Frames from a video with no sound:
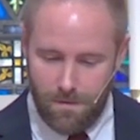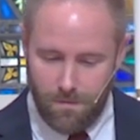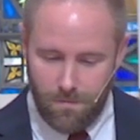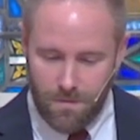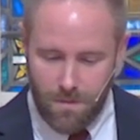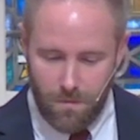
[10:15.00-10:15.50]

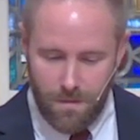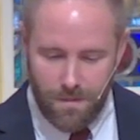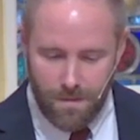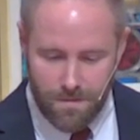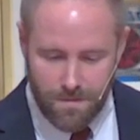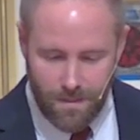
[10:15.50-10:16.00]
1
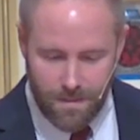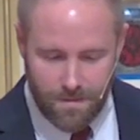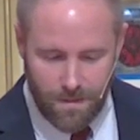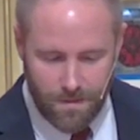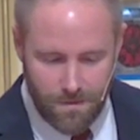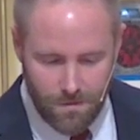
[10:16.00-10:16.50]
Corinthians 6,
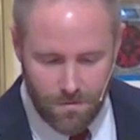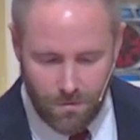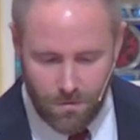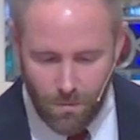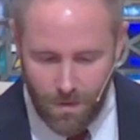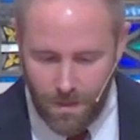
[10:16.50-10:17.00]
19 to
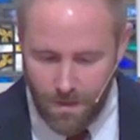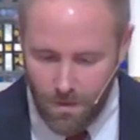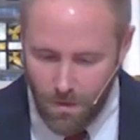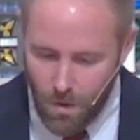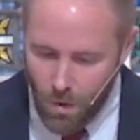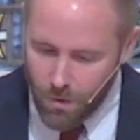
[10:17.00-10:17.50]
20.
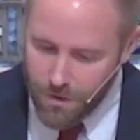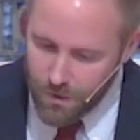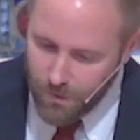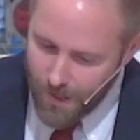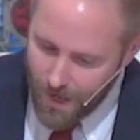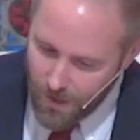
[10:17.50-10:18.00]
Or do you
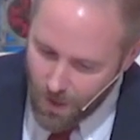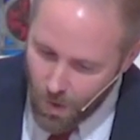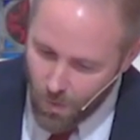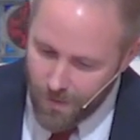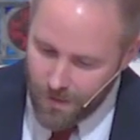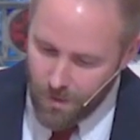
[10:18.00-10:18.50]
not know
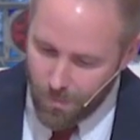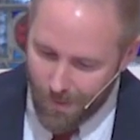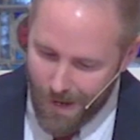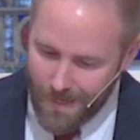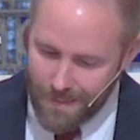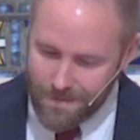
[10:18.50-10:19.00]
that your
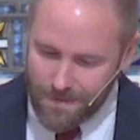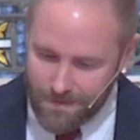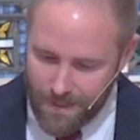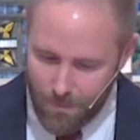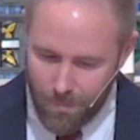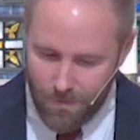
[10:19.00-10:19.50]
body is the
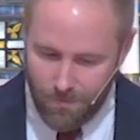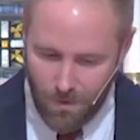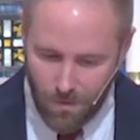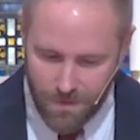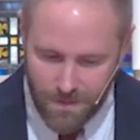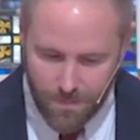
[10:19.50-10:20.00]
temple of the
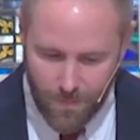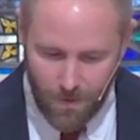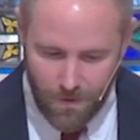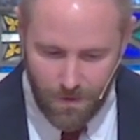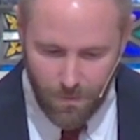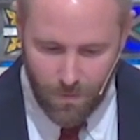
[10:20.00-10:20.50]
Holy
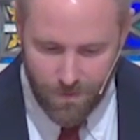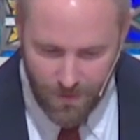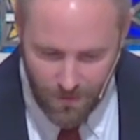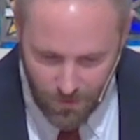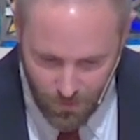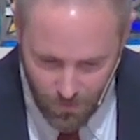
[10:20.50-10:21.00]
Spirit
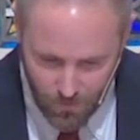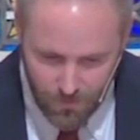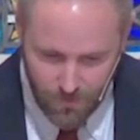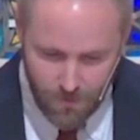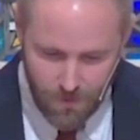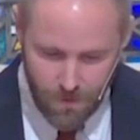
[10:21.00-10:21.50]
within you,
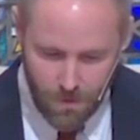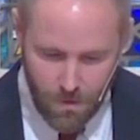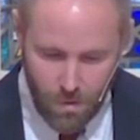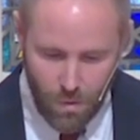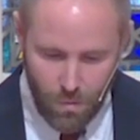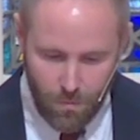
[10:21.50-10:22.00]

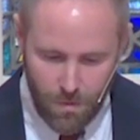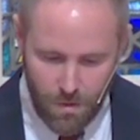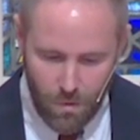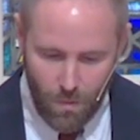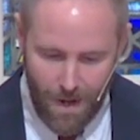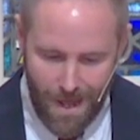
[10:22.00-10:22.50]
whom
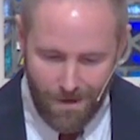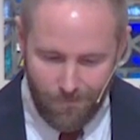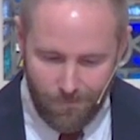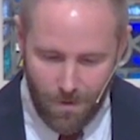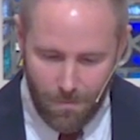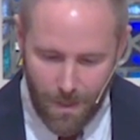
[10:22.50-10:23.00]
you have
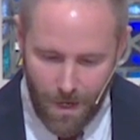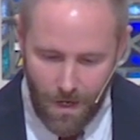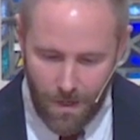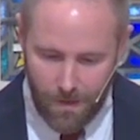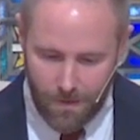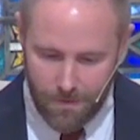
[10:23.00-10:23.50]
from
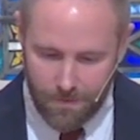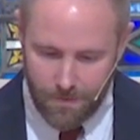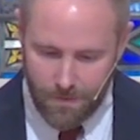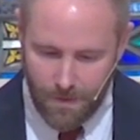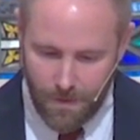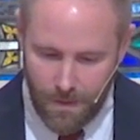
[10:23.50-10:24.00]
God?
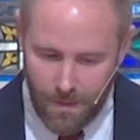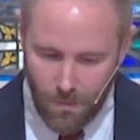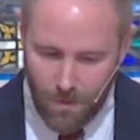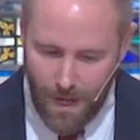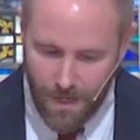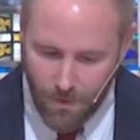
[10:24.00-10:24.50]
You are
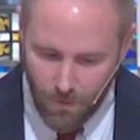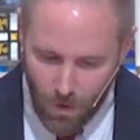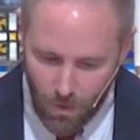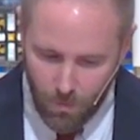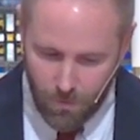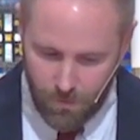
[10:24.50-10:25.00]
not your
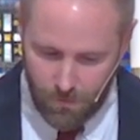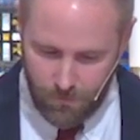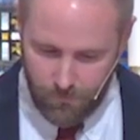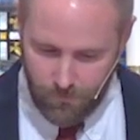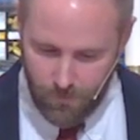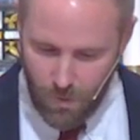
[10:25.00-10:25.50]
own,
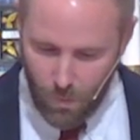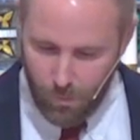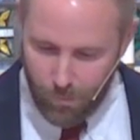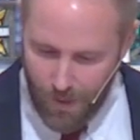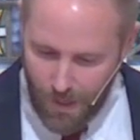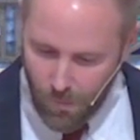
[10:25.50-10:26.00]
for you were
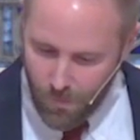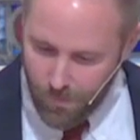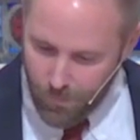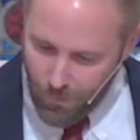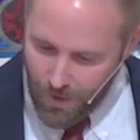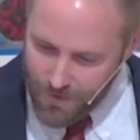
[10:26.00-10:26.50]
bought with a
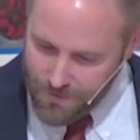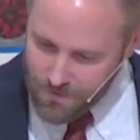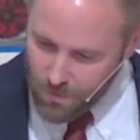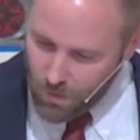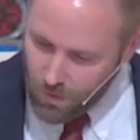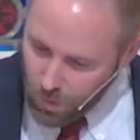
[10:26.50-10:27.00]
price. So
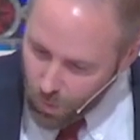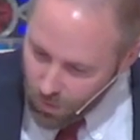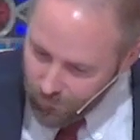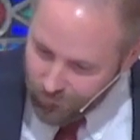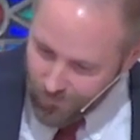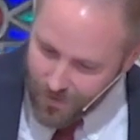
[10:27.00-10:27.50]

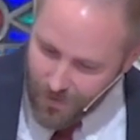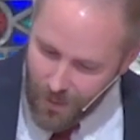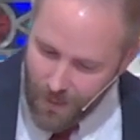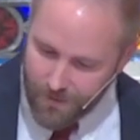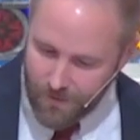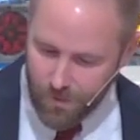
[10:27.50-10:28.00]
glorify
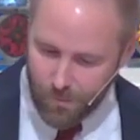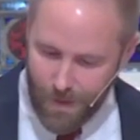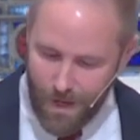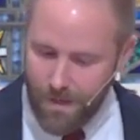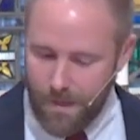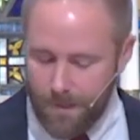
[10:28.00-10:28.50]
God in your
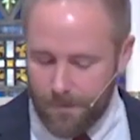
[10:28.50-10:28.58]
body.